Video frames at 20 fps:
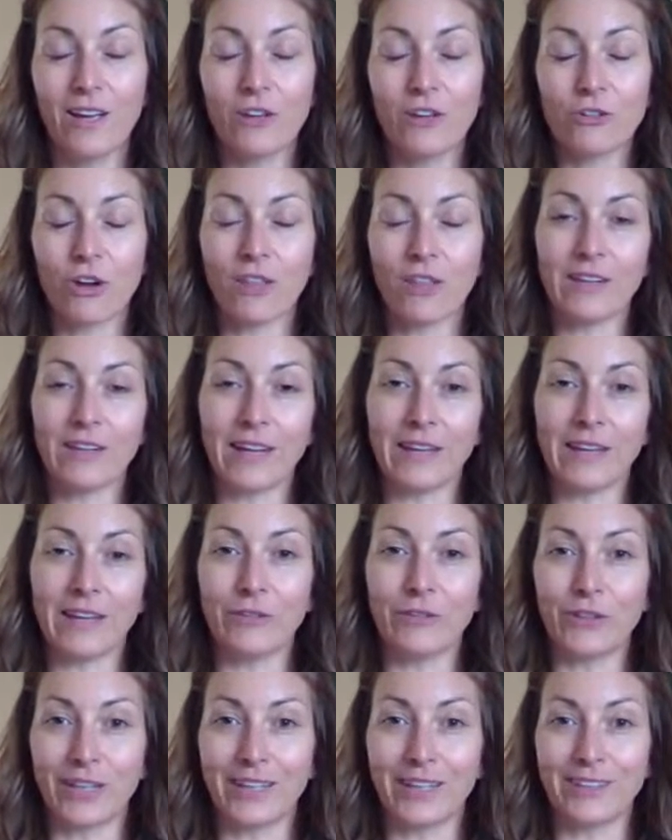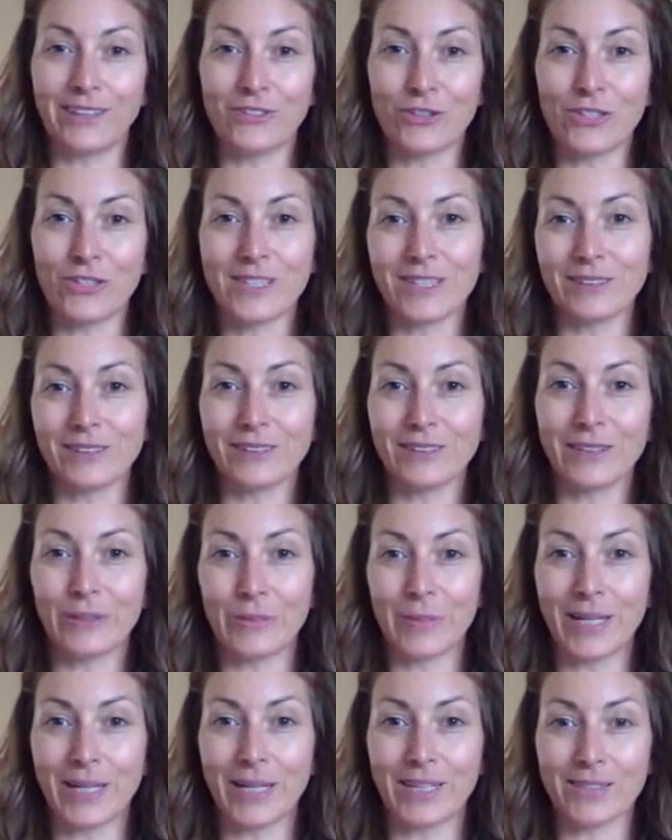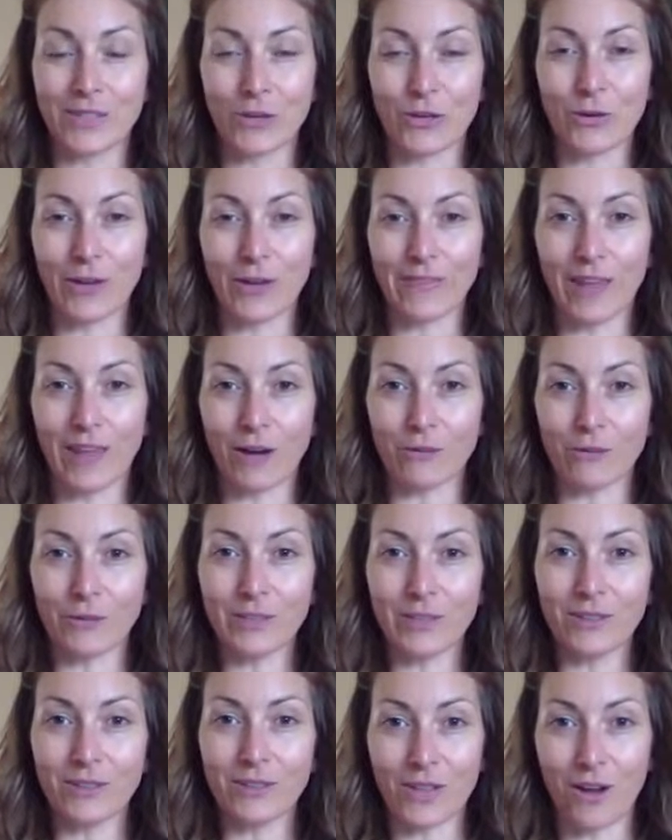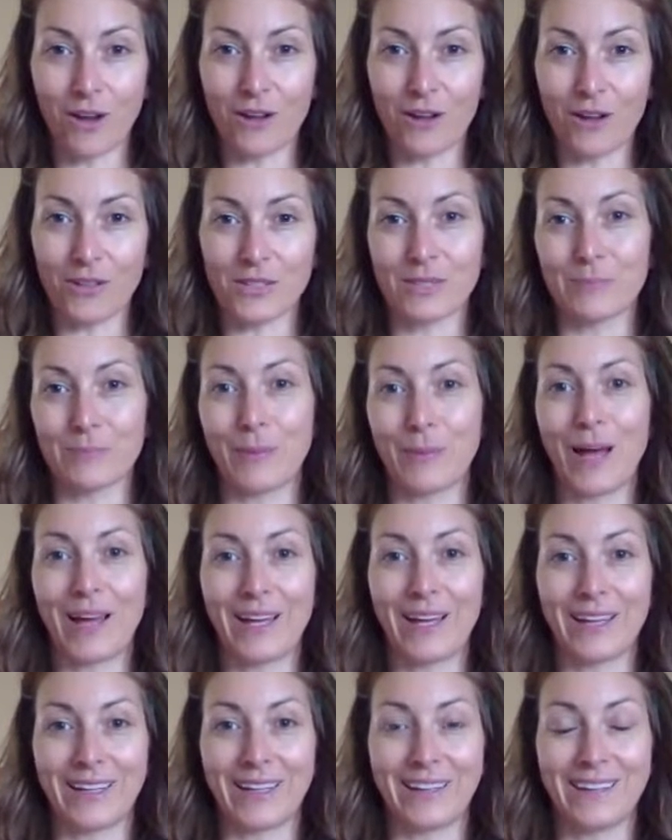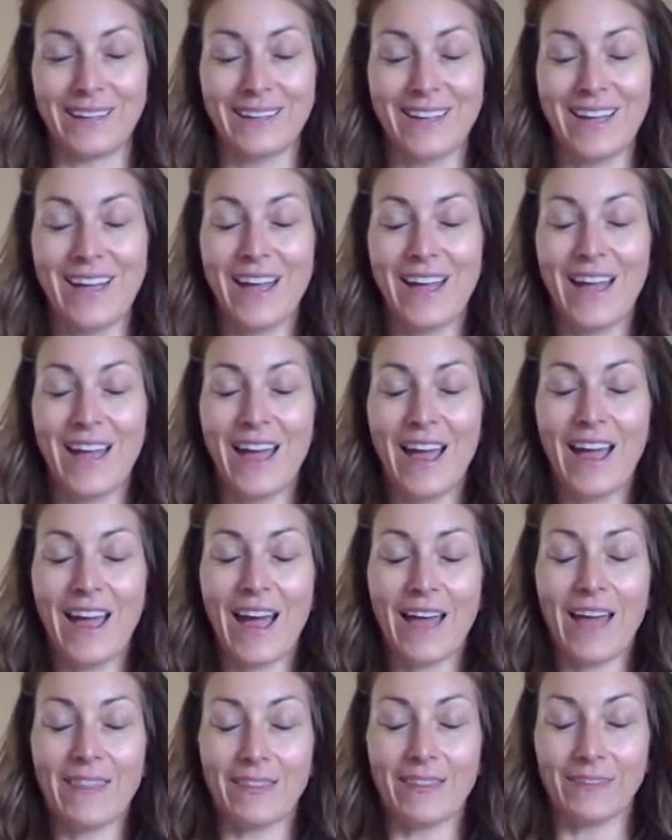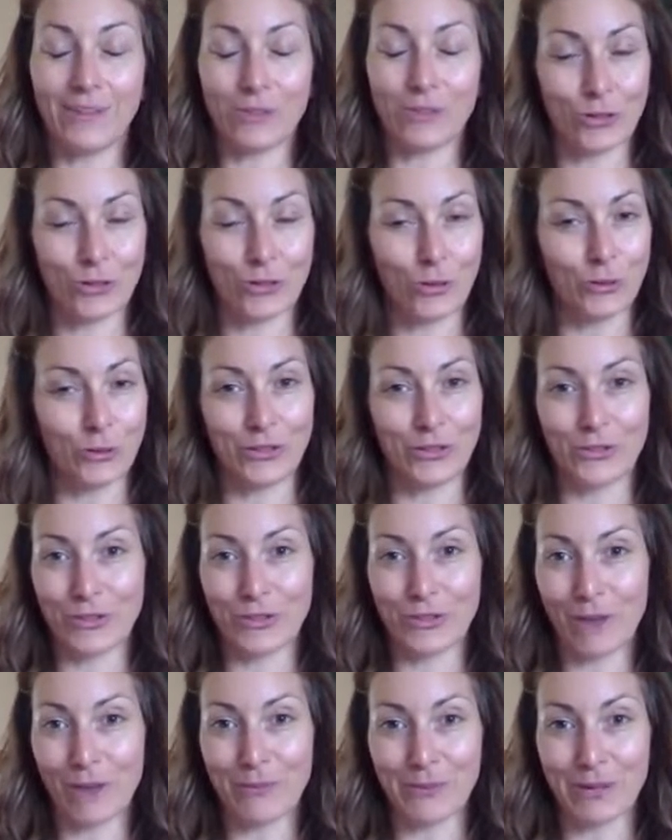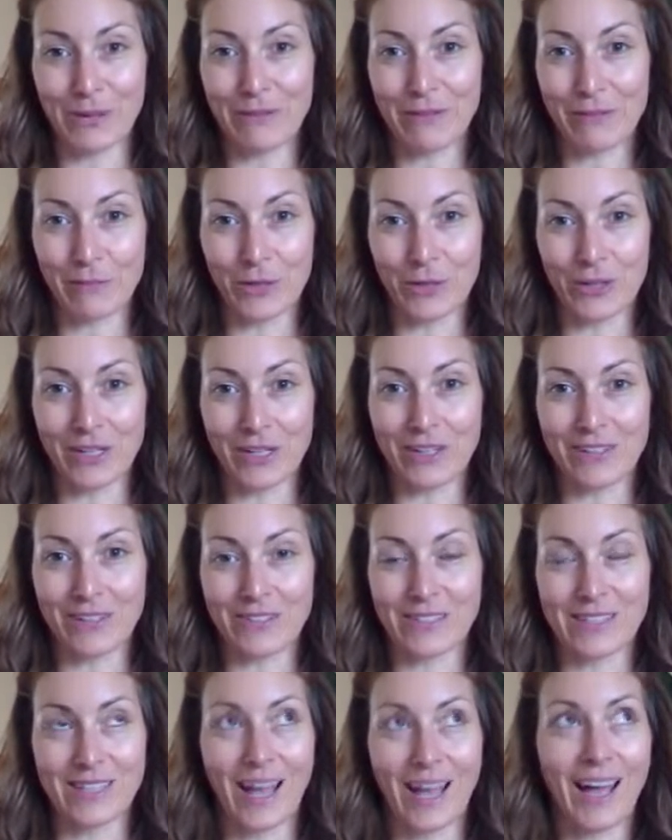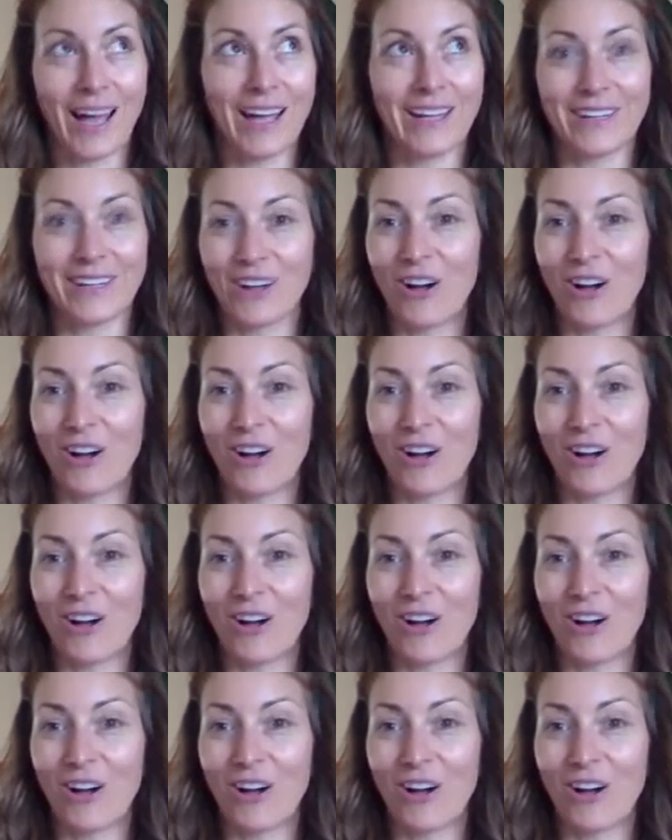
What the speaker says: Draw the navel in just a little bit so you get that real tall spine. And then let the shoulders drop away from your ears. Sigh it